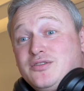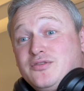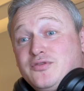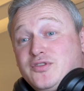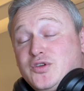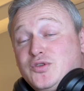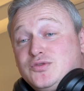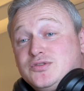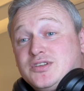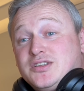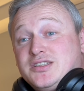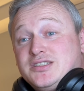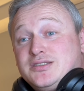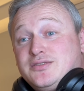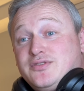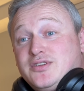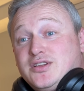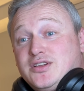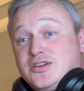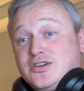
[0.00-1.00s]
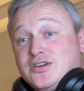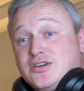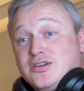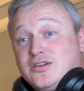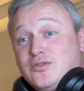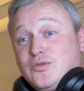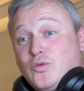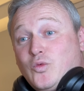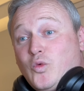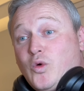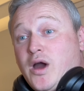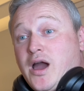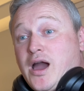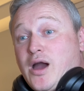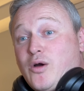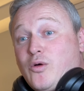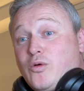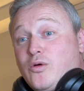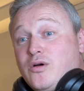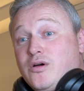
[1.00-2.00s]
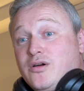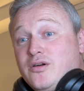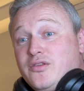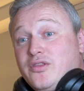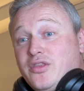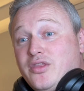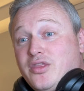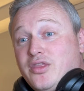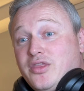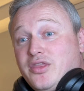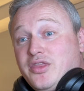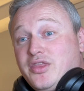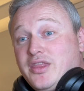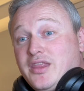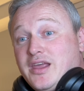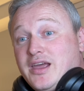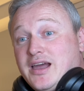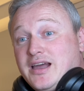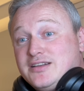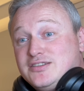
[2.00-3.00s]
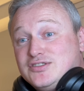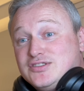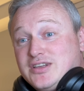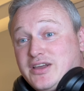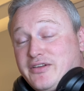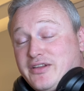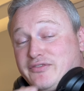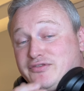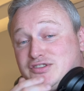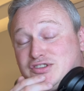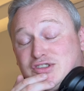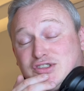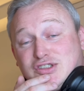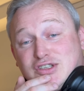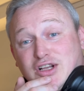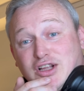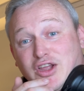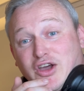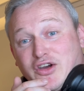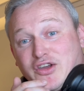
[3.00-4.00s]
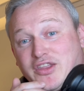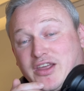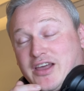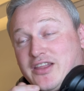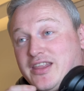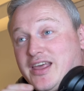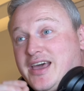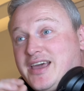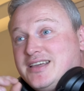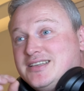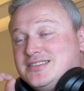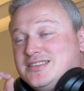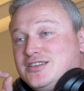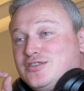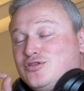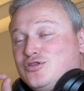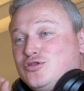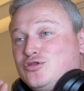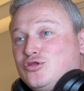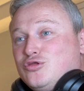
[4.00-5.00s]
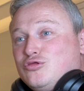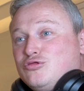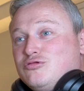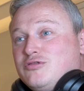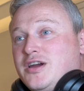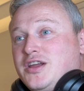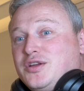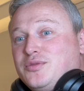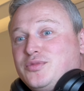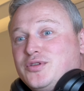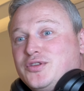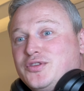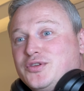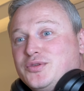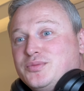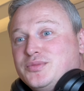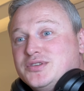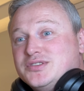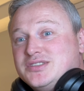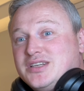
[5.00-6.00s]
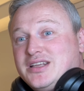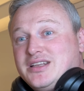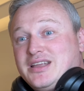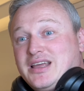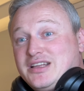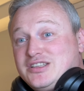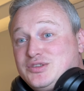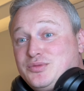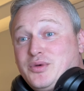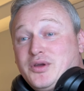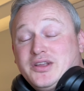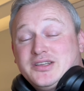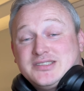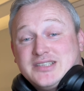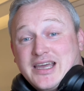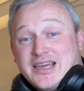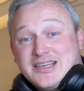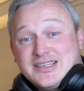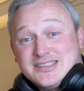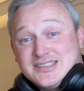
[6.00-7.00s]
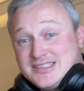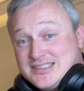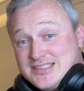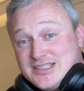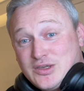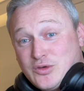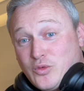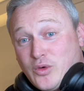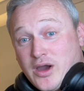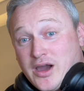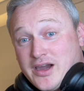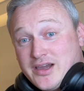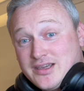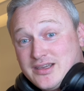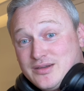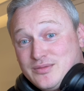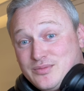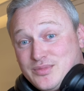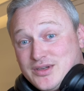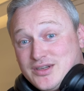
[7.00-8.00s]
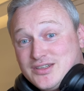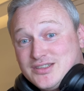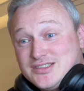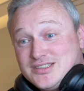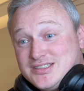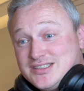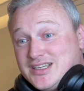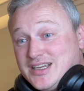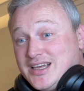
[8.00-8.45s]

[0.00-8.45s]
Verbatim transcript: views on this video. Wow, I've just clocked that. That is incredible numbers, and to be honest I can see why, because